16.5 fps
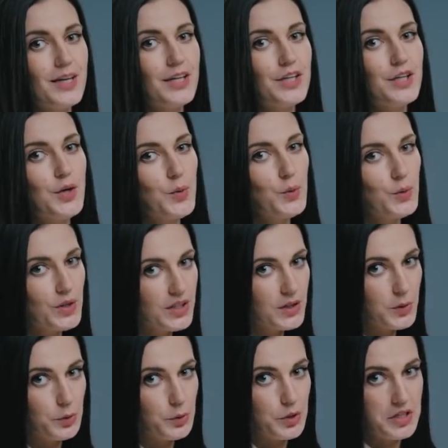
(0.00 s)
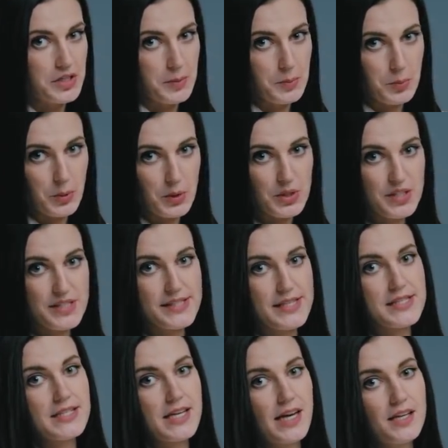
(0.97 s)
No EORI number is
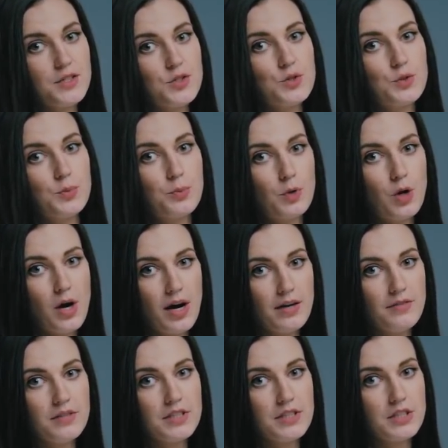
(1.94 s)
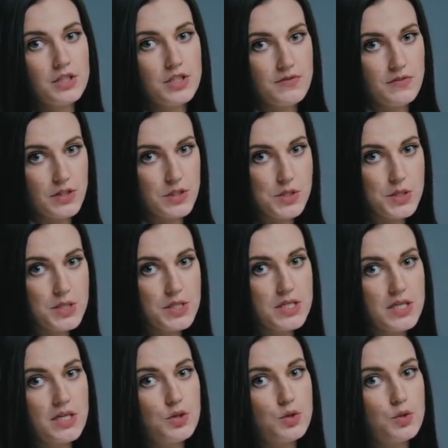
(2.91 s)
assigned to private individuals
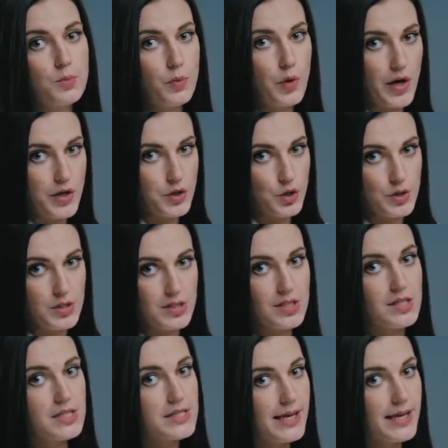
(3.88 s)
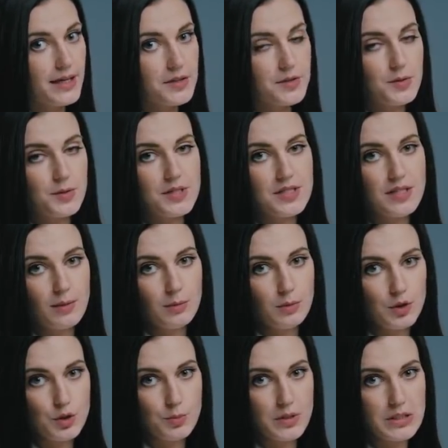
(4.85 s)
and to branches, secondary
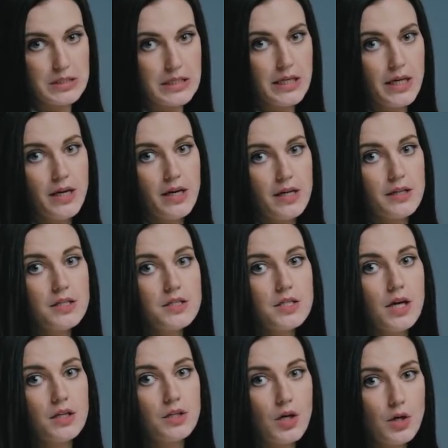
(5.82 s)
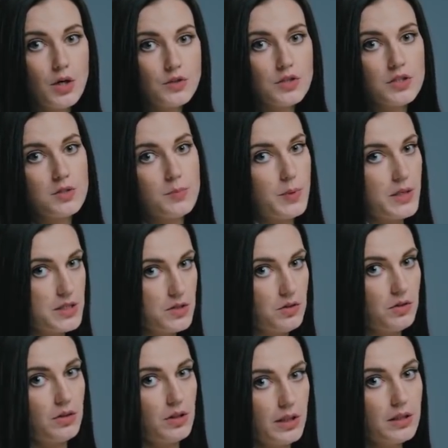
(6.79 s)
establishment, that are not
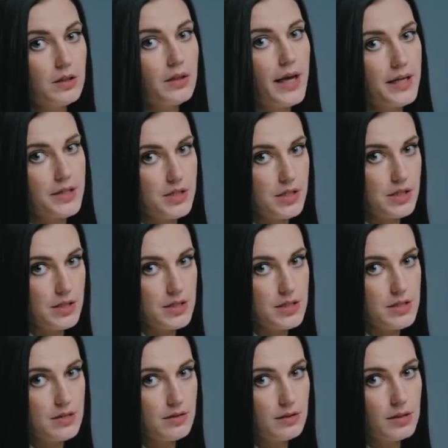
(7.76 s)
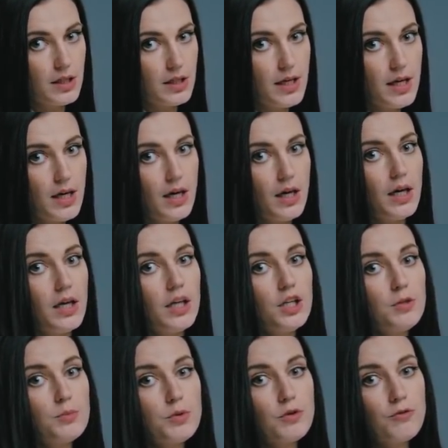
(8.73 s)
independent legal entities.
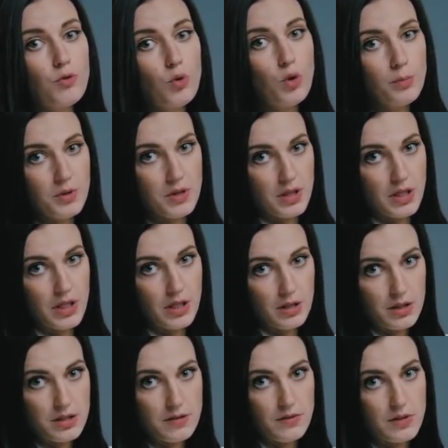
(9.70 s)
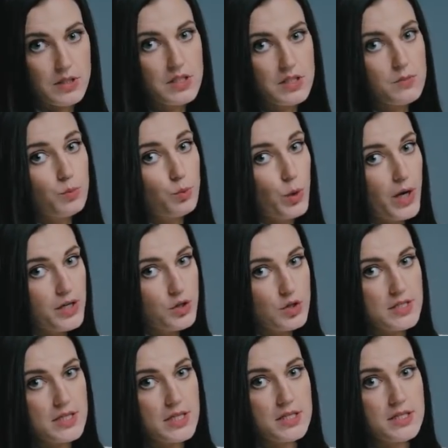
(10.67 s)
In performing their activities,
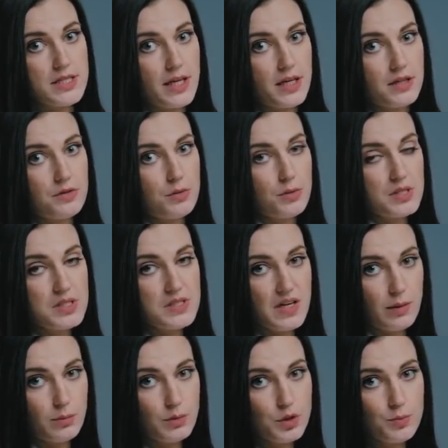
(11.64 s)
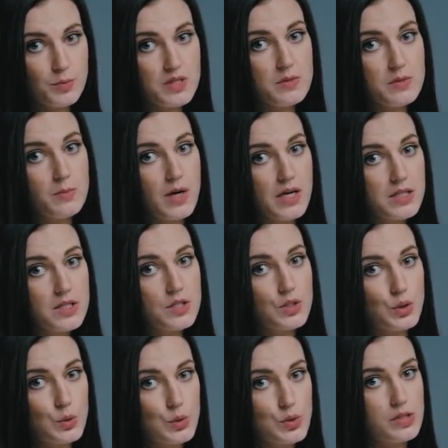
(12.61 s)
branches and secondary establishments
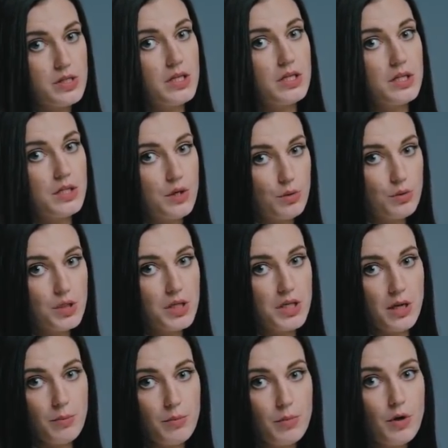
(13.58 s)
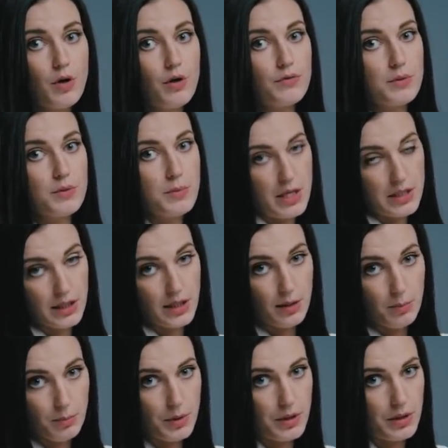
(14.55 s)
must use the EORI number of the mother
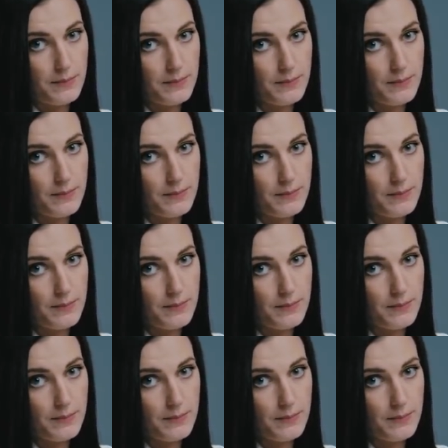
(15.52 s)
company.